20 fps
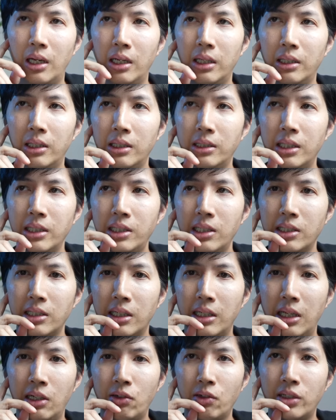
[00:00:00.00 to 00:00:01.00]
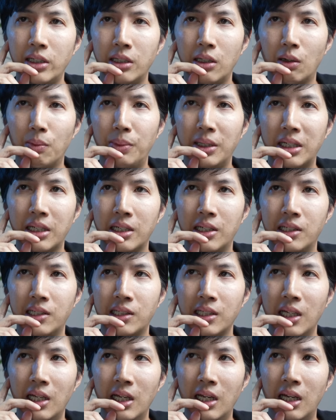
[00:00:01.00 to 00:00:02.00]
This is interesting though,
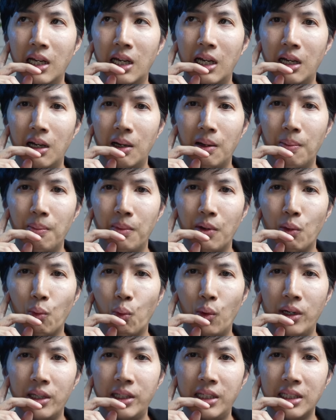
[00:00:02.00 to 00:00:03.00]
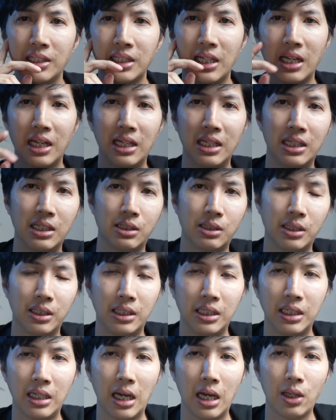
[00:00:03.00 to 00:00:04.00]
because one of the things that is
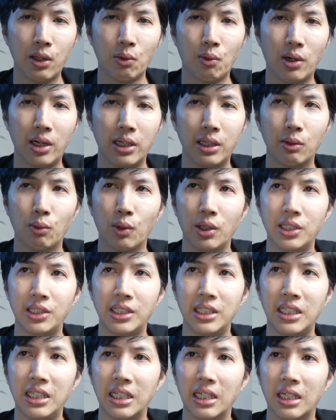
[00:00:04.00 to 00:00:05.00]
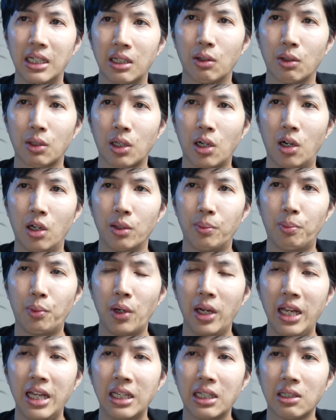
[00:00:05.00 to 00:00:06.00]
the other one was the called
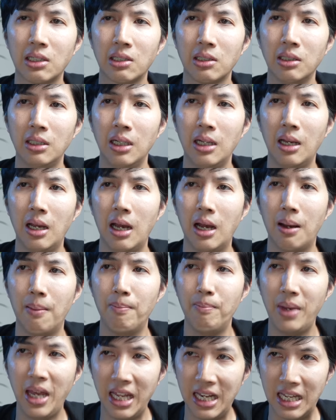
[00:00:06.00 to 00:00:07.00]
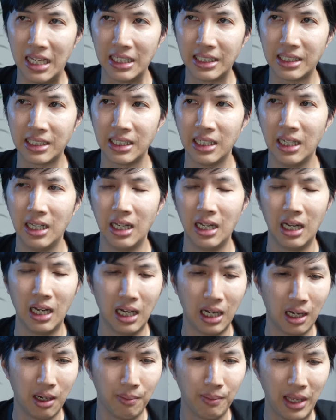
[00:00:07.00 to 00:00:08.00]
Prager Metis.
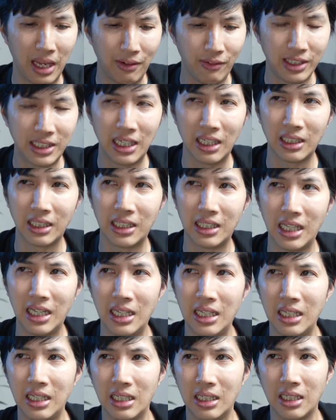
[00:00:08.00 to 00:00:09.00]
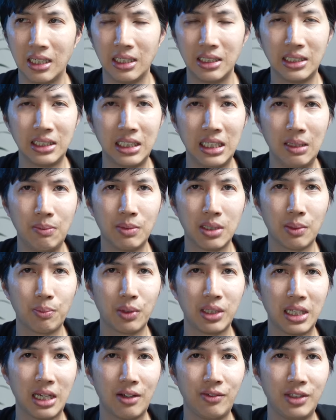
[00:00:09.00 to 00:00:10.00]
Evidently, they teamed up
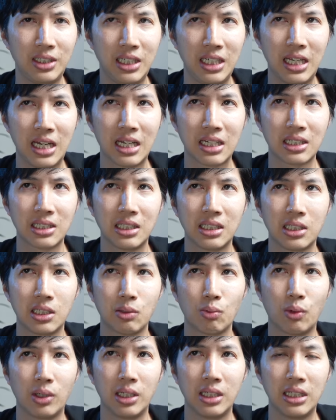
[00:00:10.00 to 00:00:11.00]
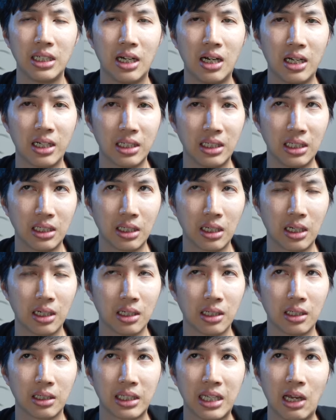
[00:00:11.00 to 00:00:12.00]
with FTX. This is one of the auditing
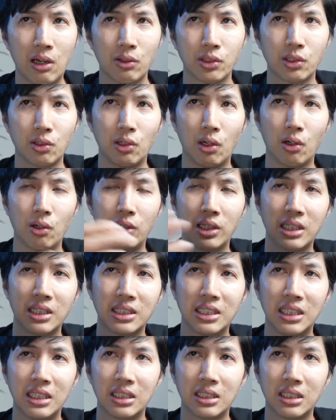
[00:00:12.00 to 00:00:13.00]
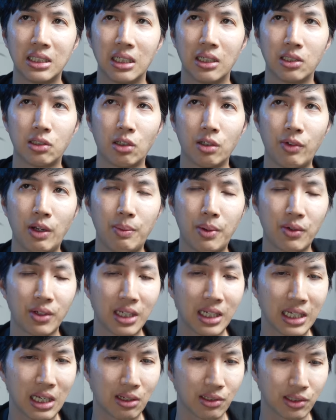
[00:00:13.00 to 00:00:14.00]
accountants, or you can see it's a certified public
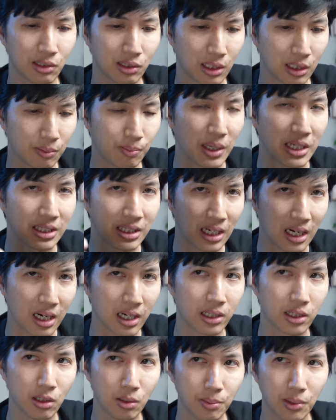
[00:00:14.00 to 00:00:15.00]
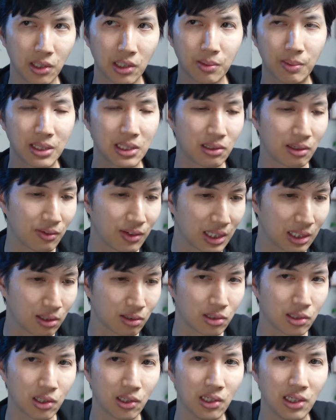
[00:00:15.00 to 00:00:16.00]
accountant. So they basically audit their books, make sure everything
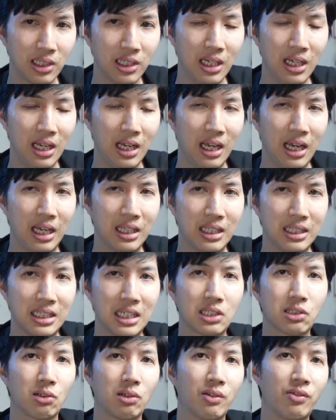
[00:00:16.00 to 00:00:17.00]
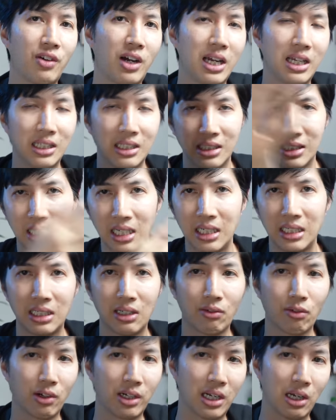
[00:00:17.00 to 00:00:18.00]
looks good, and then they certify it and send it to
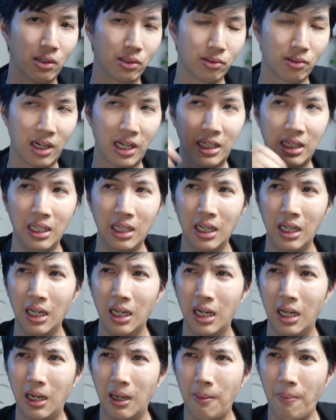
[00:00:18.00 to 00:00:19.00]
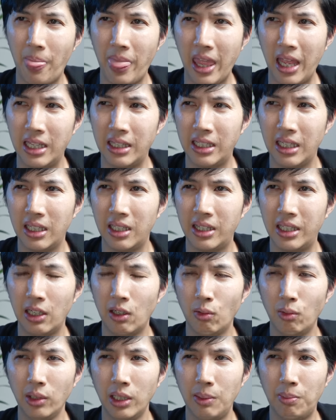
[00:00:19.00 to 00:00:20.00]
everyone else, right? And
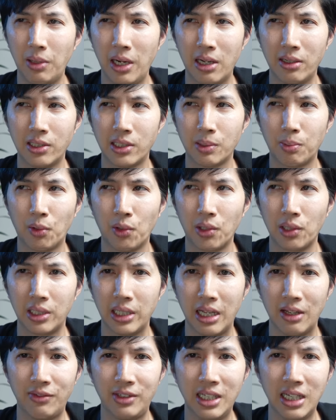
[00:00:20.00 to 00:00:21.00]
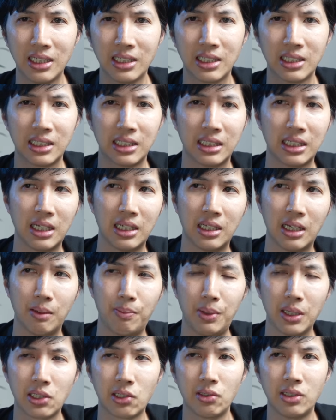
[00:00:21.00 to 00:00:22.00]
they're really proud to support FTX. This is a
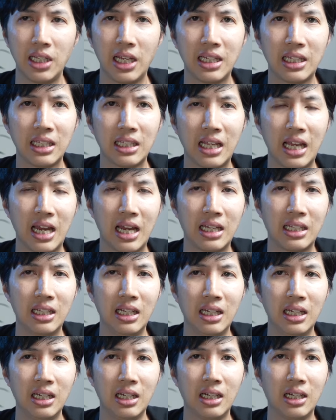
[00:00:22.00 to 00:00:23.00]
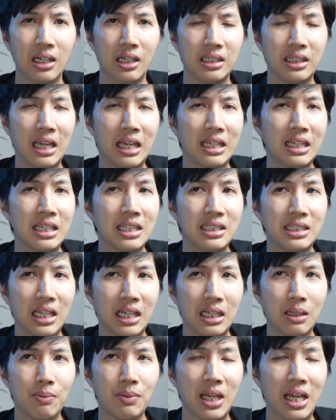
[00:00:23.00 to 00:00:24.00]
picture taken at Yankee
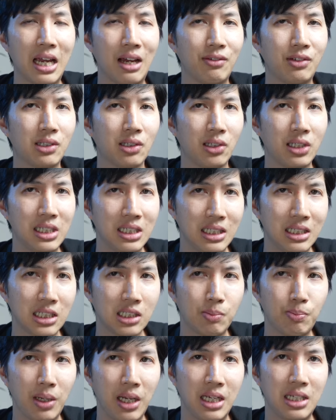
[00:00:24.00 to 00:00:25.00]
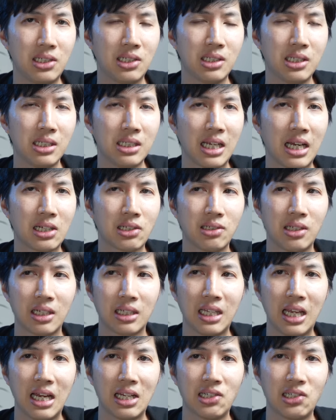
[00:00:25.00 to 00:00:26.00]
Stadium. They have deleted this page. This is actually a
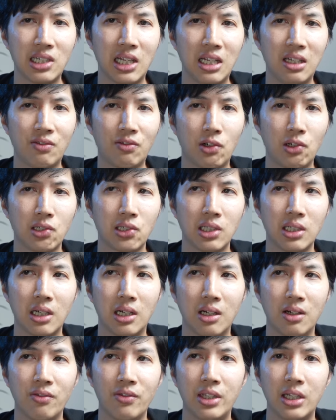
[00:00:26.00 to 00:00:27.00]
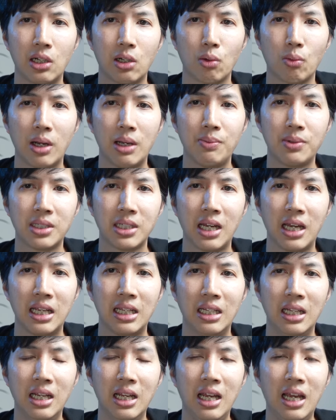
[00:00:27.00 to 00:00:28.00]
cached version of their
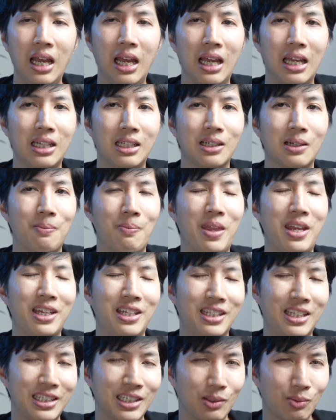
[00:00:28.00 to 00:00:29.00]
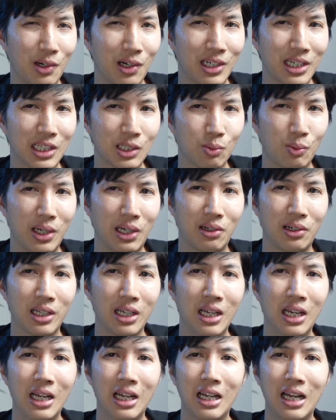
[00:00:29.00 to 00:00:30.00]
website. And this is where it gets weird.
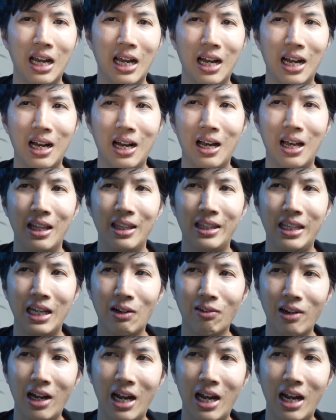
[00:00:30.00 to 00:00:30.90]
They were